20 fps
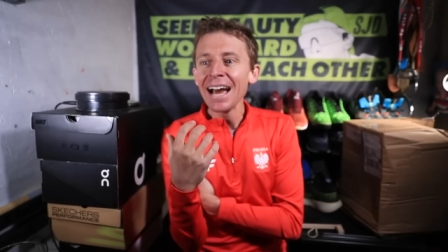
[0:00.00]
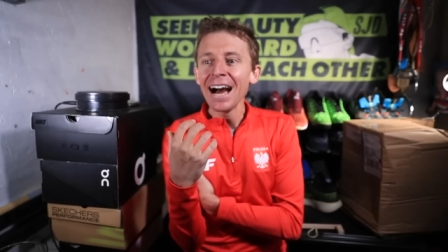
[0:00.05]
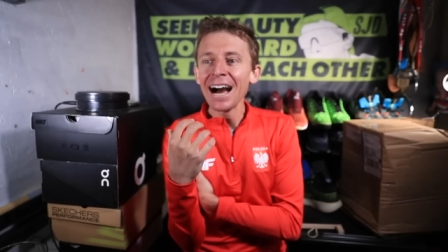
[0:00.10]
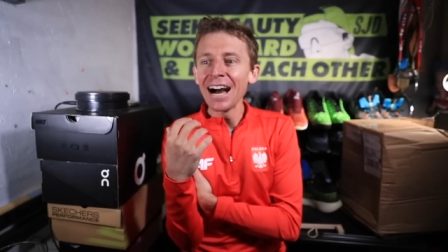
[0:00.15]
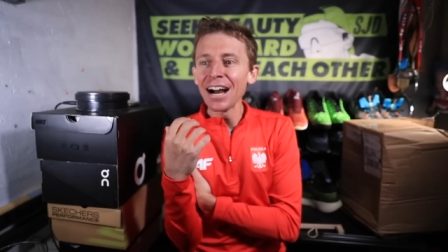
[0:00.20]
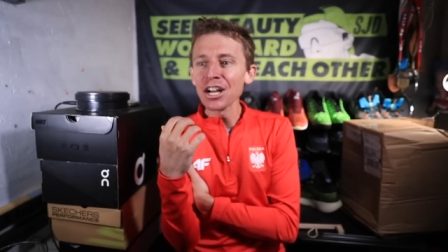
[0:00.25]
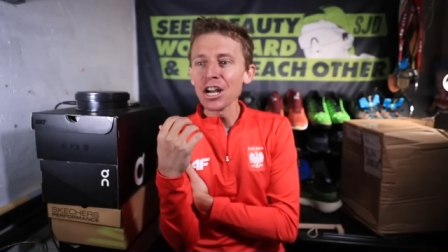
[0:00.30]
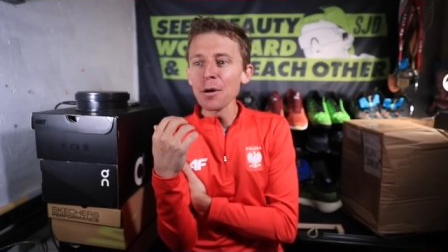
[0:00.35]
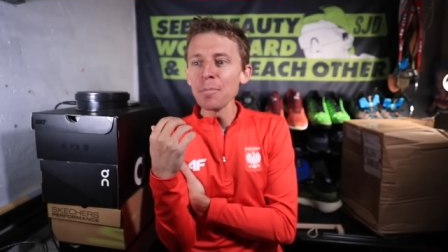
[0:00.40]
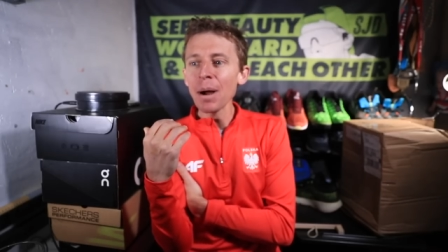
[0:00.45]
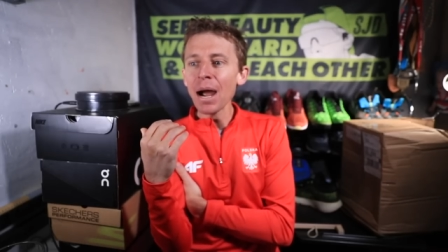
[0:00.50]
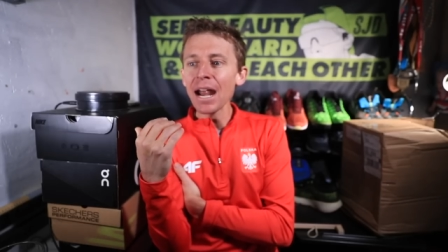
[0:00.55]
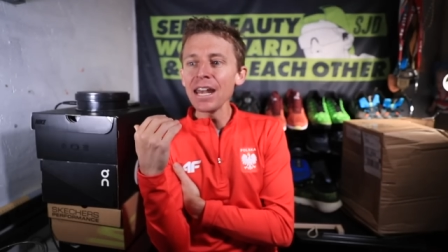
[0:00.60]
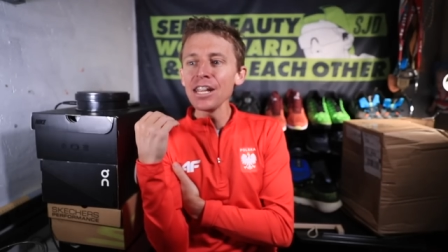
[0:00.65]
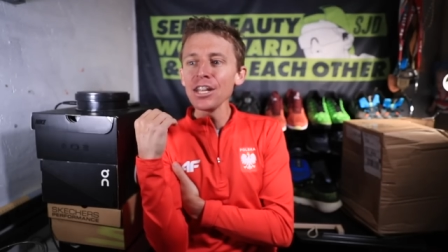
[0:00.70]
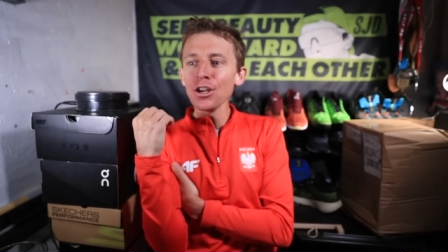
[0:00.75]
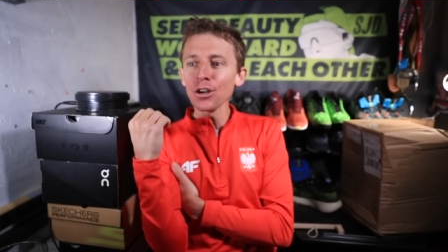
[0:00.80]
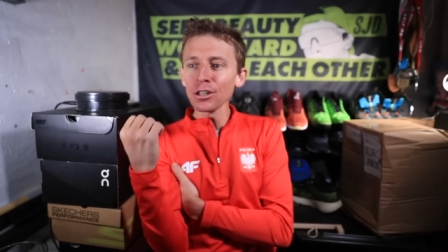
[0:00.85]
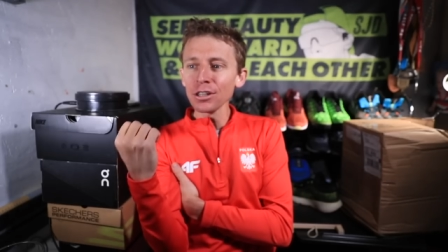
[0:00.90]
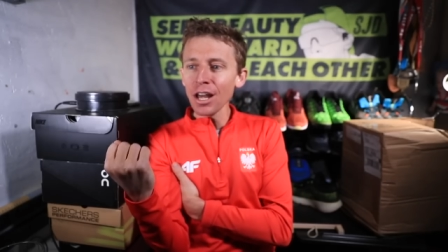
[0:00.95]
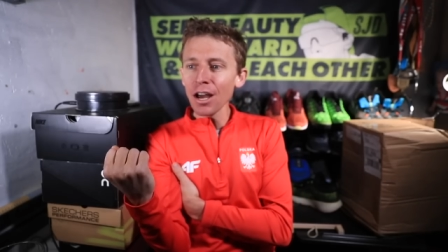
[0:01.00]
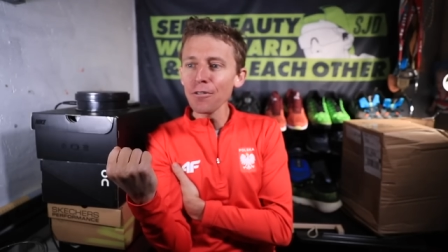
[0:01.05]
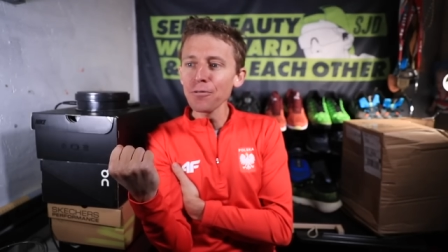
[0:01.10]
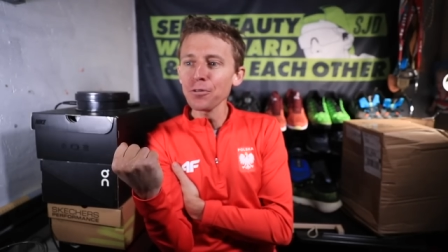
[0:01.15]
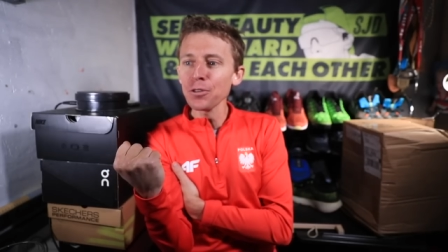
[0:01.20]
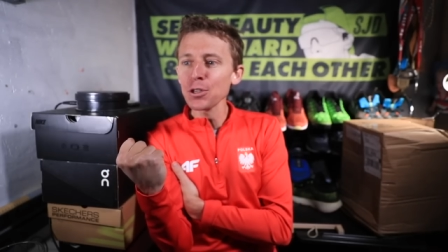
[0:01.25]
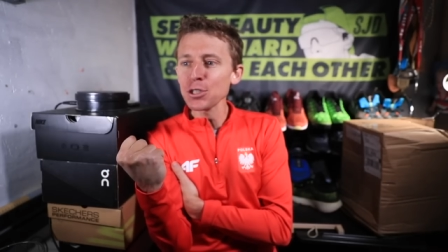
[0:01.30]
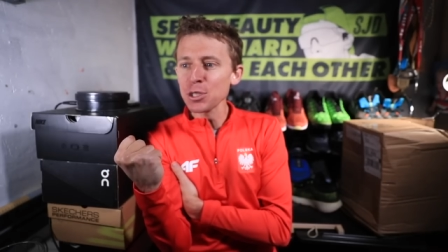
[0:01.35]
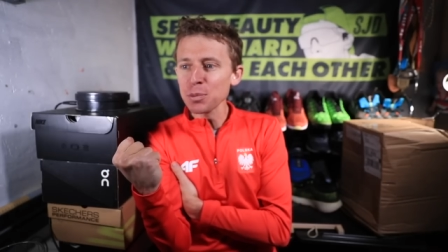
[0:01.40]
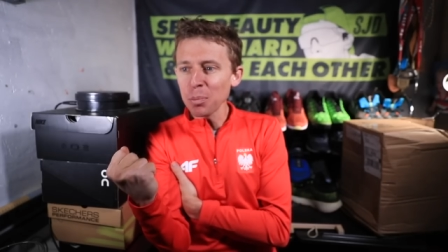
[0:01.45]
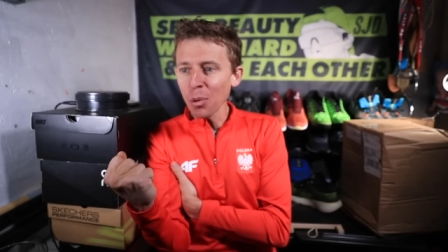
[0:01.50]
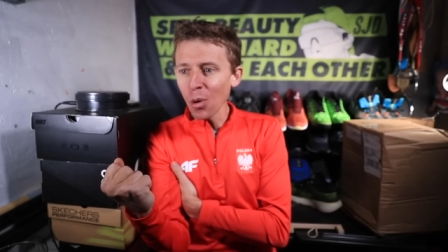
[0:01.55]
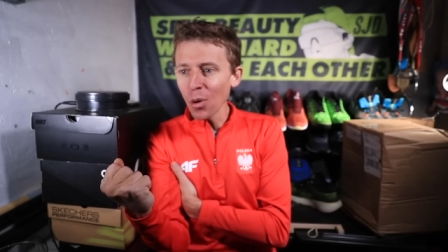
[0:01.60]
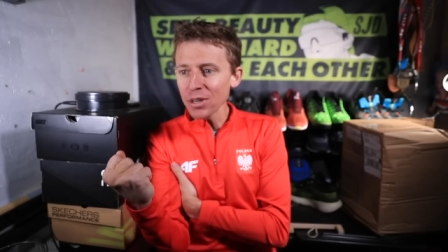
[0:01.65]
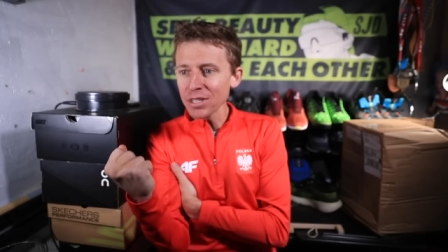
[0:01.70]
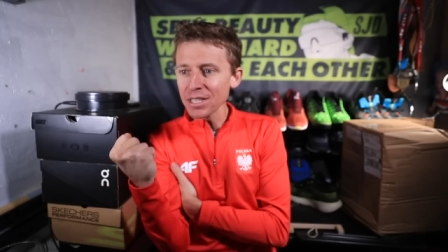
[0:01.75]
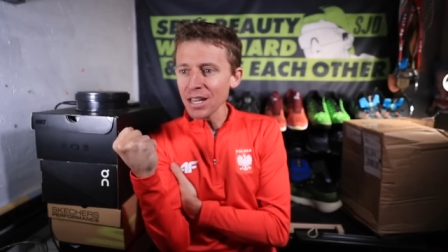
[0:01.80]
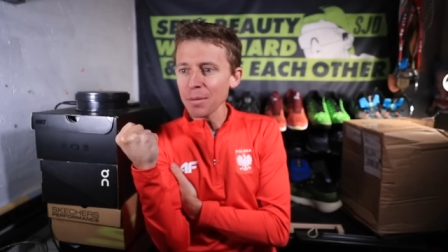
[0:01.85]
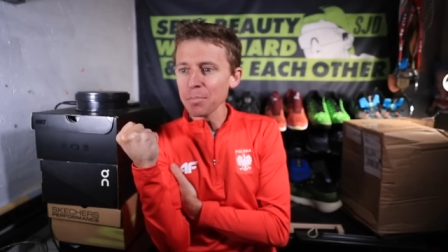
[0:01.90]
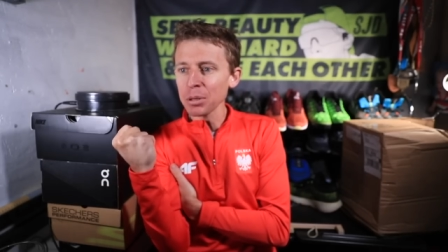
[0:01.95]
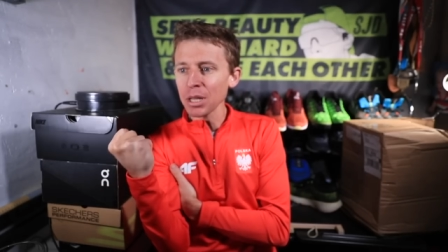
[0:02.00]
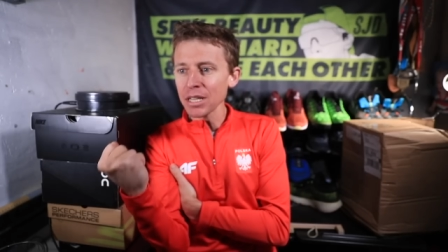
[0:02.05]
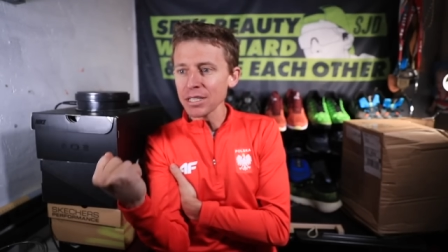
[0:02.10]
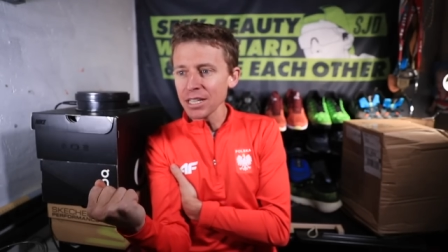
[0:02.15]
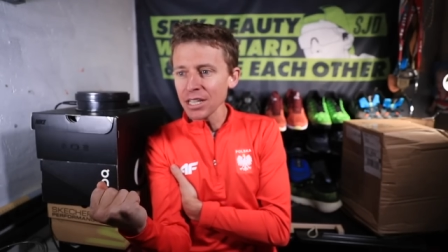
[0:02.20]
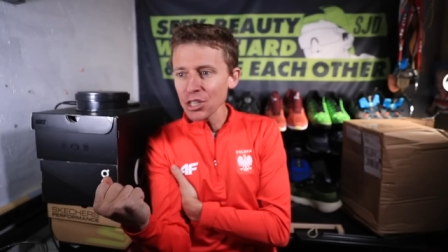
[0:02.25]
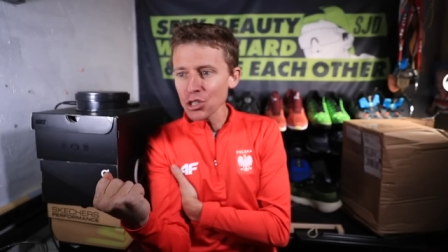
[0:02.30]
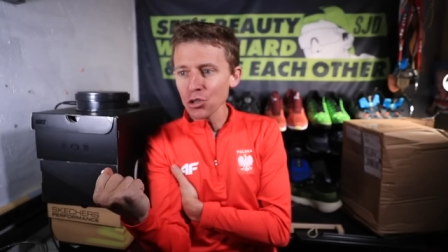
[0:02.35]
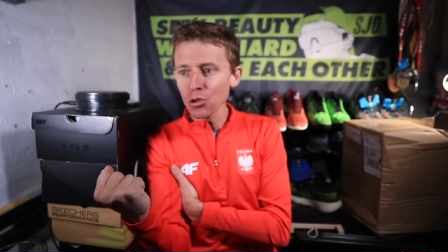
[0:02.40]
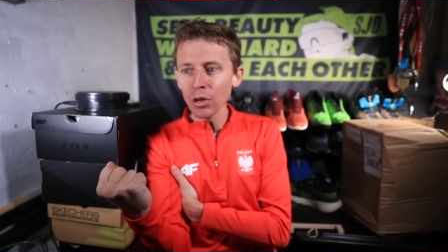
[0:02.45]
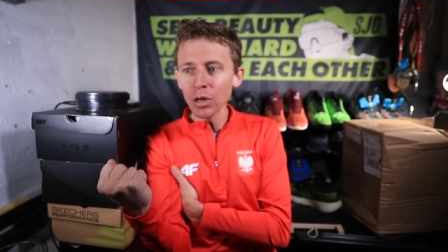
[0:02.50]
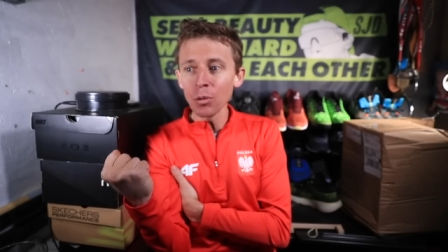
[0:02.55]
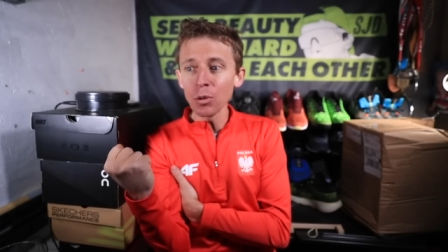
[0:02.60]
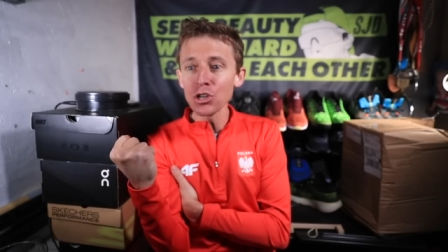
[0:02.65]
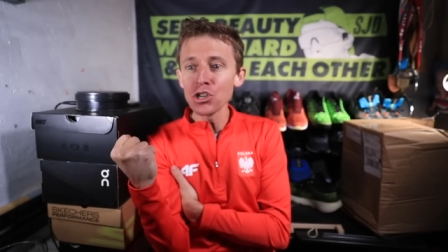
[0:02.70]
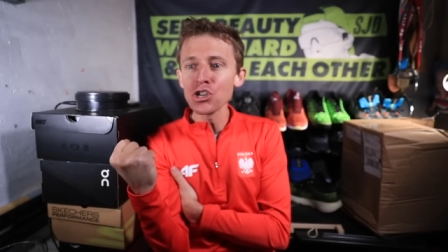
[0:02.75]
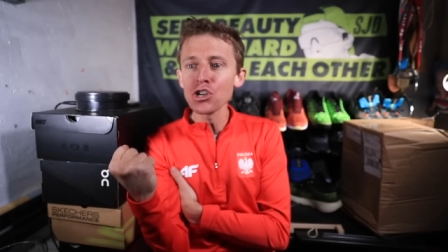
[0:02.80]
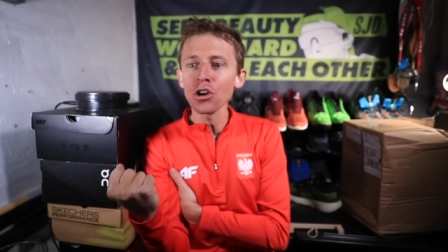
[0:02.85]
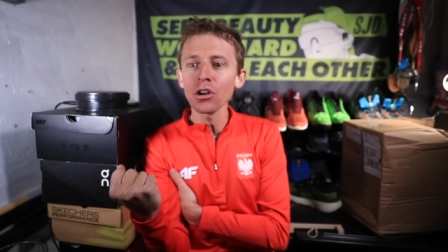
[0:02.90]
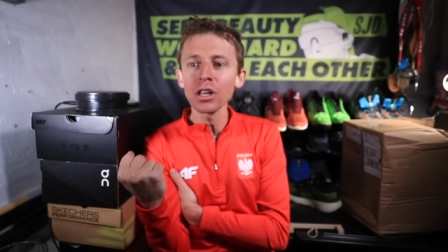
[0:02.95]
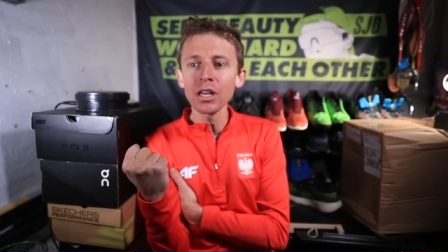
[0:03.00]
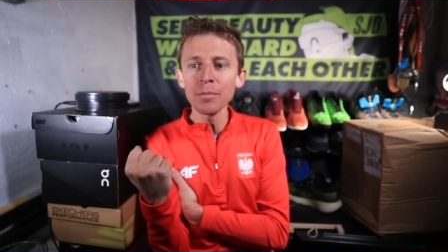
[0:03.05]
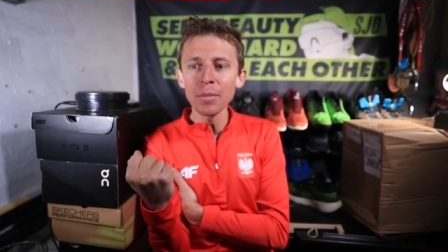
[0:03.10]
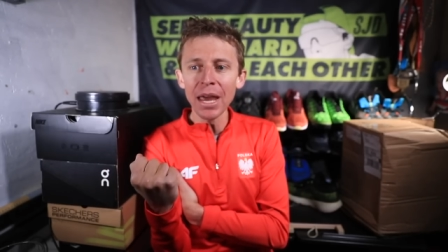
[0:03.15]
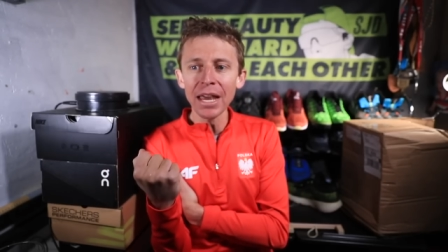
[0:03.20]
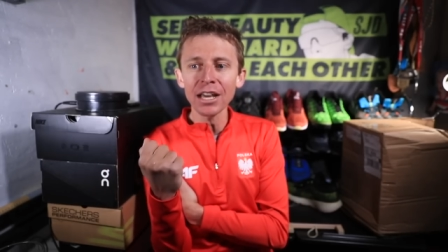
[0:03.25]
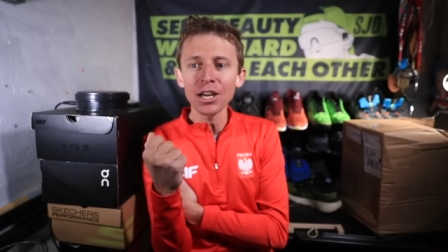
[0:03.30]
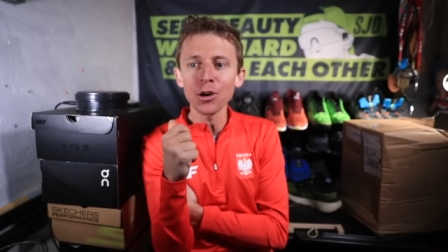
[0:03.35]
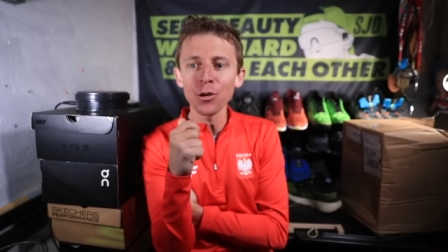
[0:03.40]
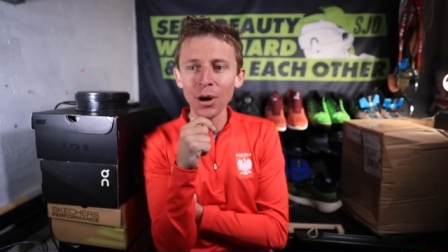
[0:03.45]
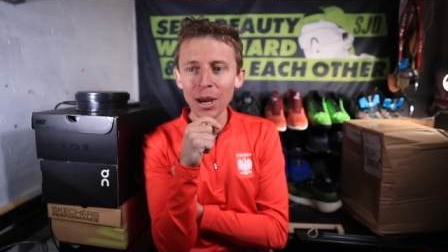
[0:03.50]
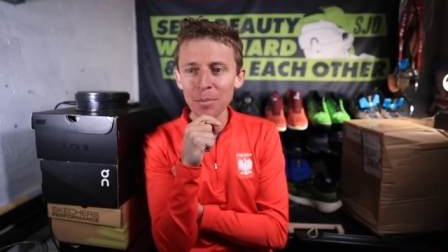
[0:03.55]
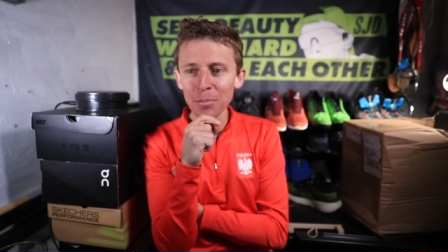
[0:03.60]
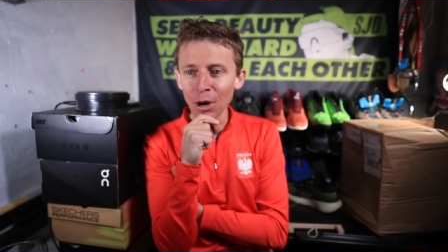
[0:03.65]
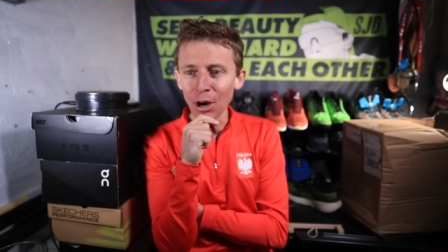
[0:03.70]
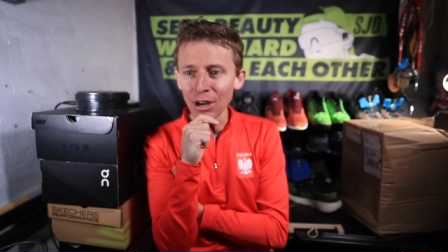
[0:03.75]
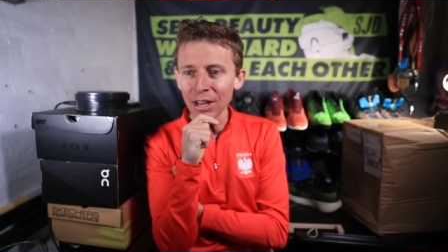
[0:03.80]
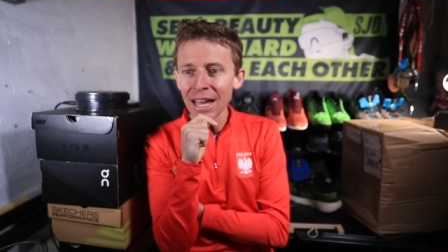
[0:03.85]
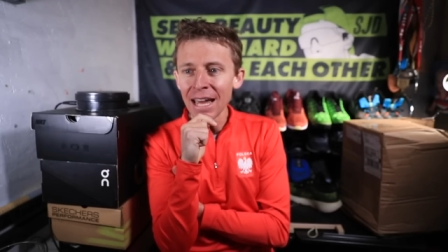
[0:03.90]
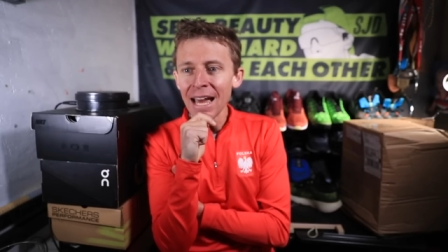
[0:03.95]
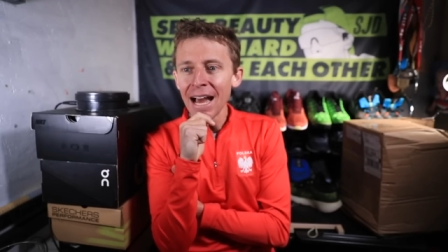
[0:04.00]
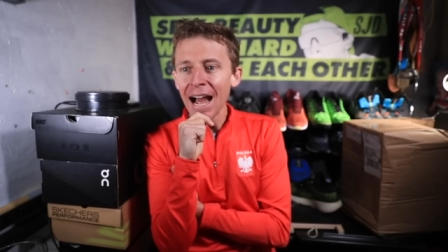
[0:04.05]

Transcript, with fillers: Uh, combining your love for the sport plus history would surely make a great book.